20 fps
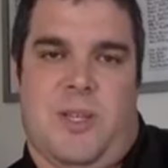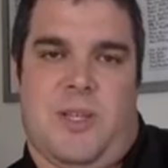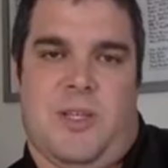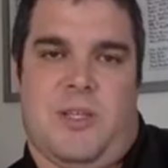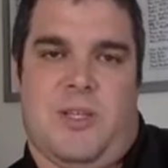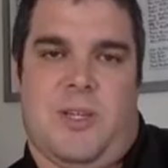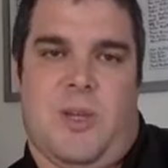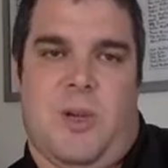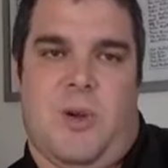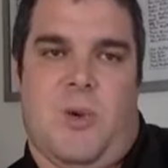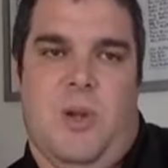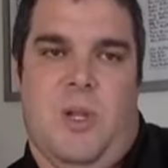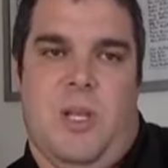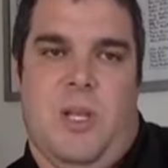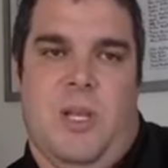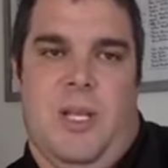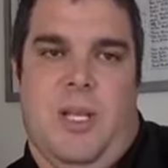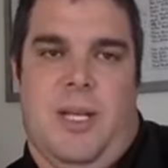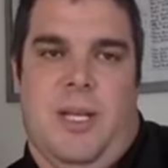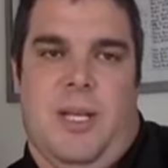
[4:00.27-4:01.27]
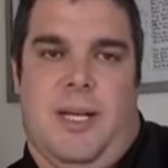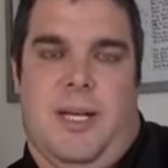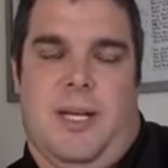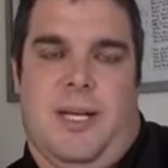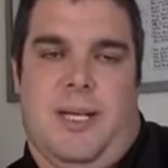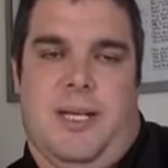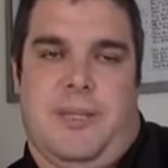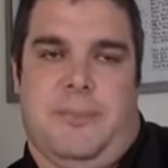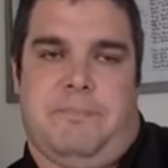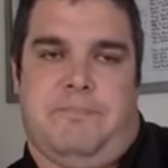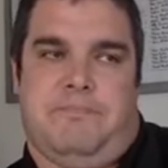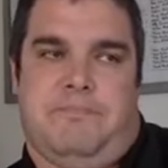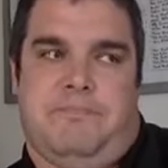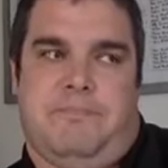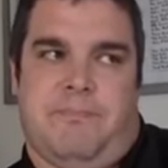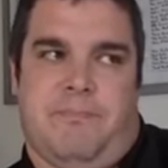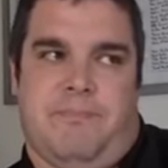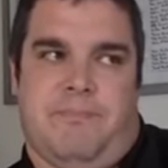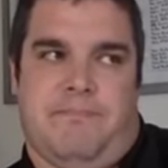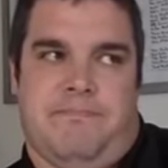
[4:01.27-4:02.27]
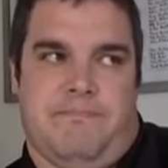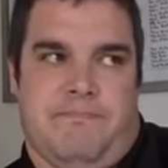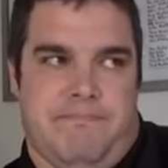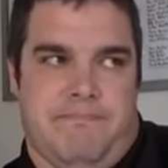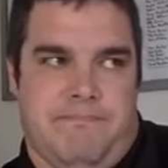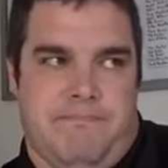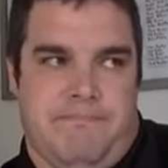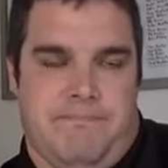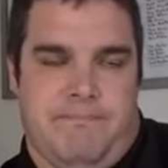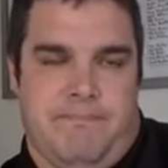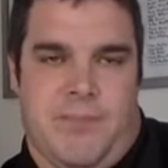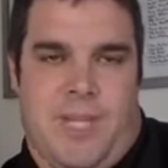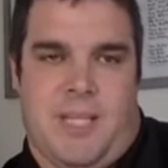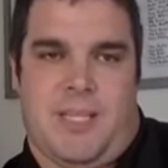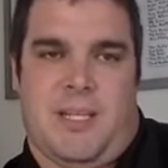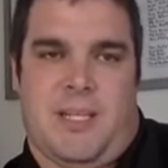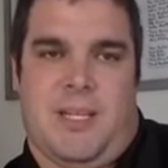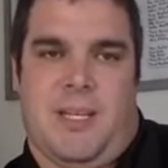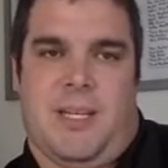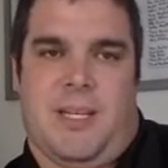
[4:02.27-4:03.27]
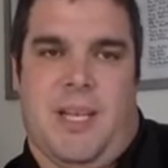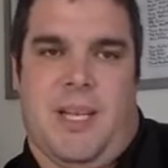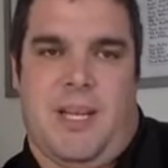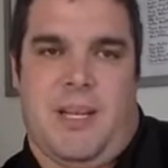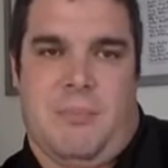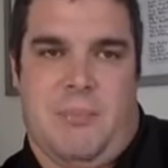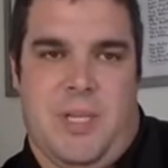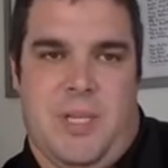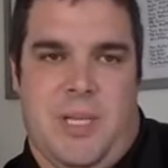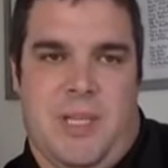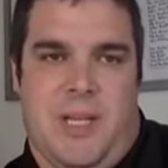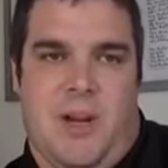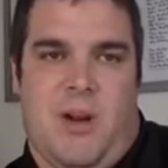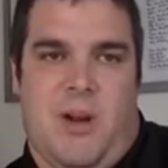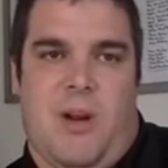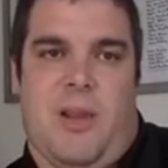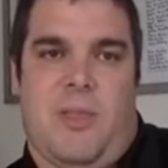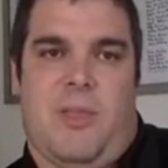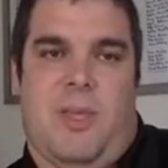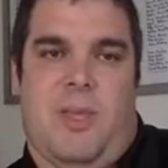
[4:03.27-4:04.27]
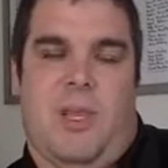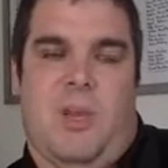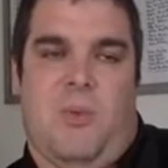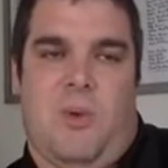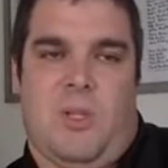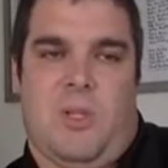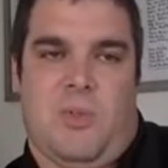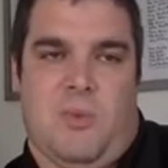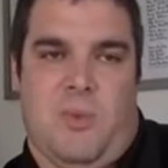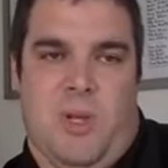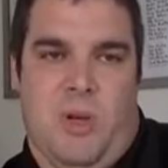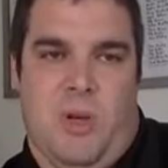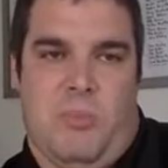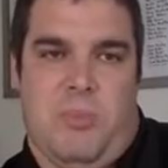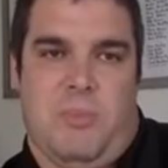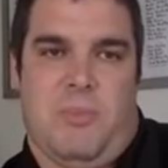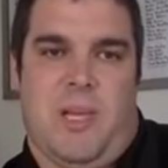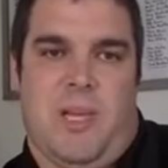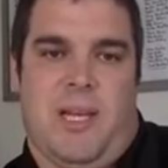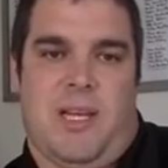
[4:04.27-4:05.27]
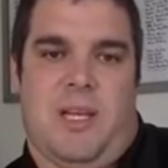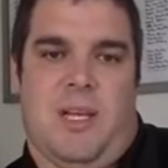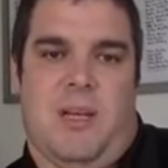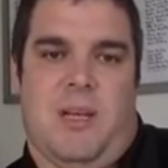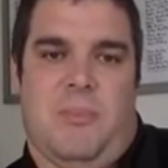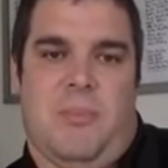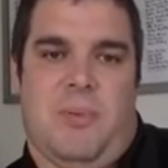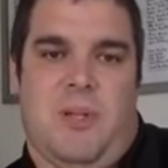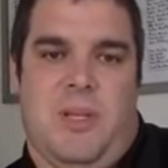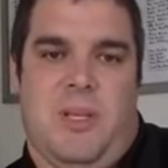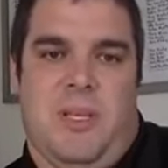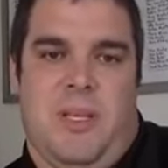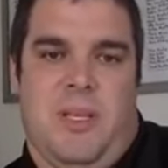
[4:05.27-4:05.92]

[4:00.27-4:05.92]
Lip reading: rates. So that's going to kind of be there, I think, once we open back up.